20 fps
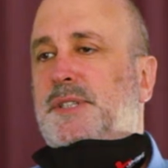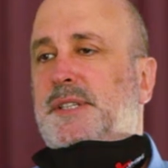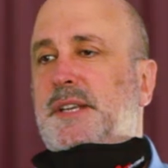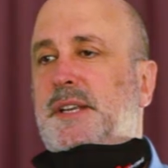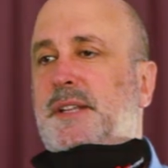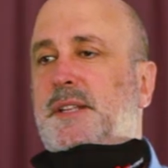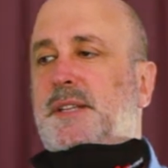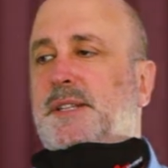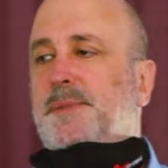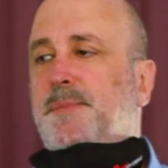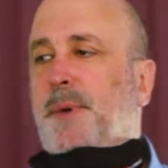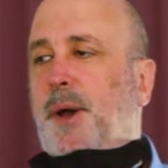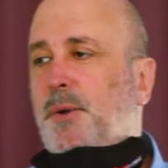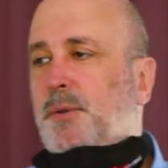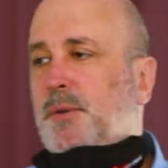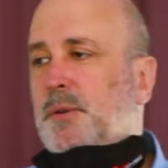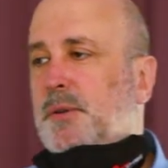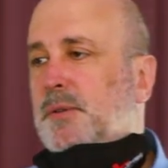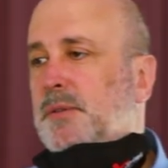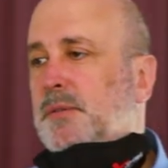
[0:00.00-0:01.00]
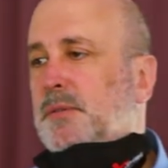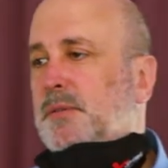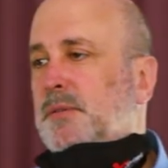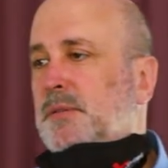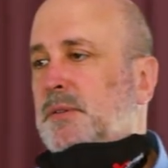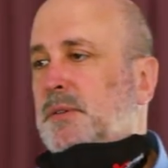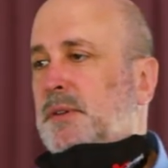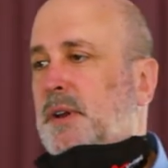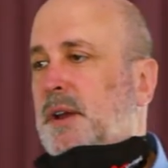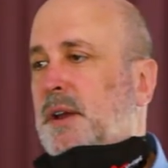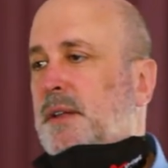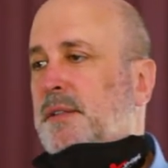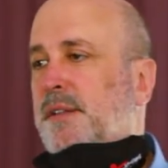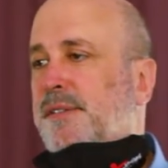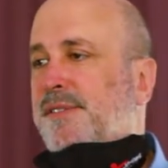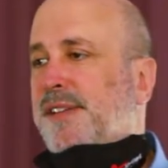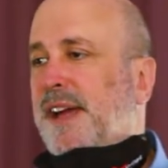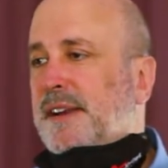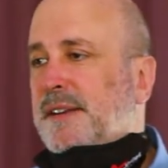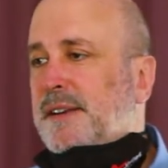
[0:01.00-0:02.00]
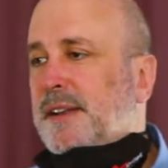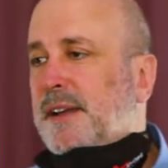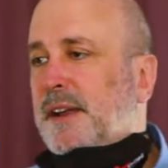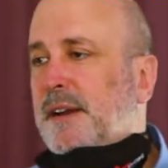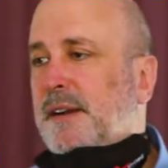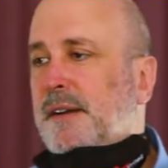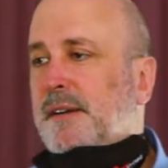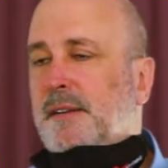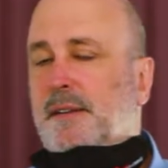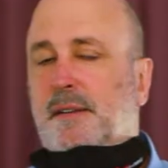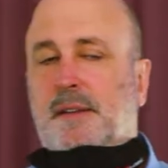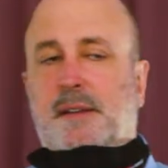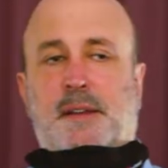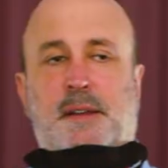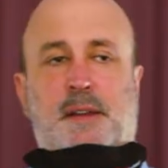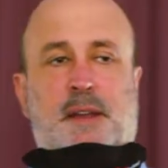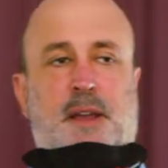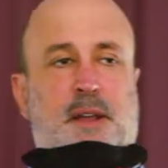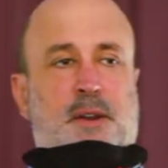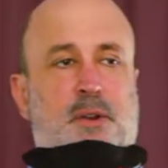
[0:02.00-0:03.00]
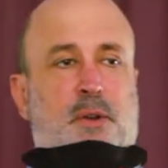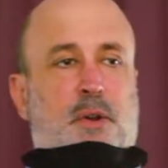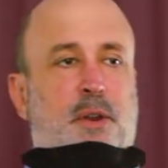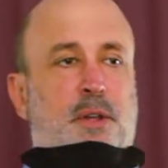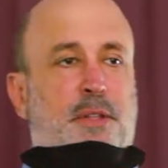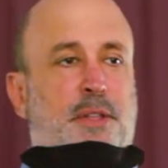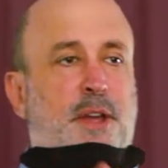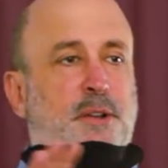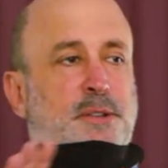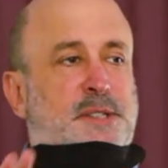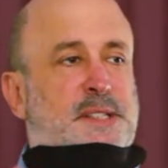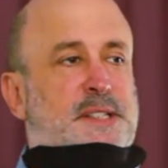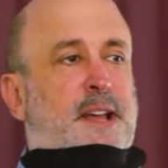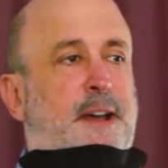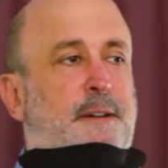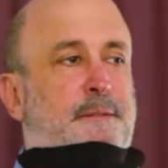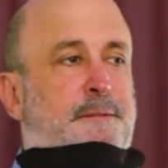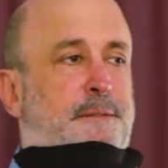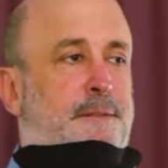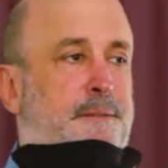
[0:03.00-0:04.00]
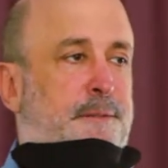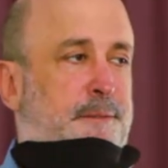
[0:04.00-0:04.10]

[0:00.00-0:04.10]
see the smoke and the thunder and all of those stuff.